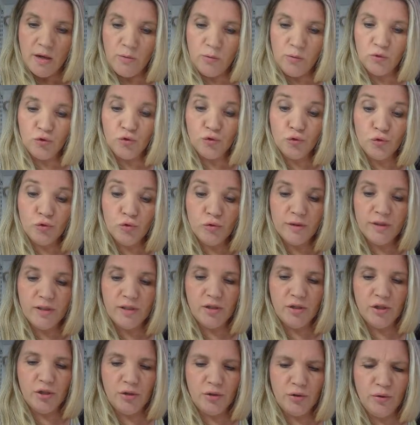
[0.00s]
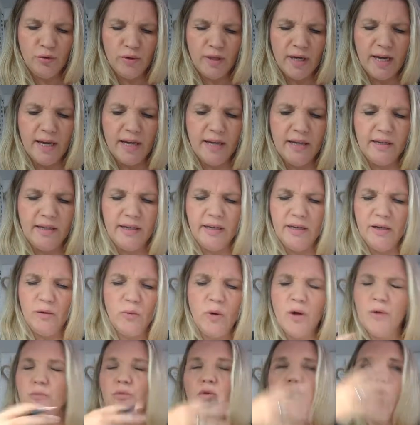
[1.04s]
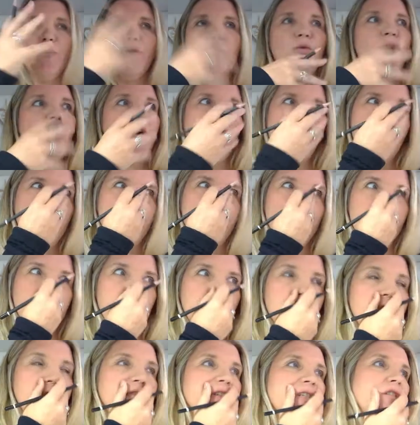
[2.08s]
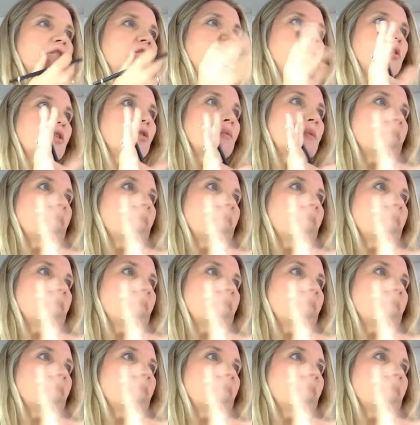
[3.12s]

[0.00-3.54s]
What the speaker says: draw us to that and it won't look right. Our facial features don't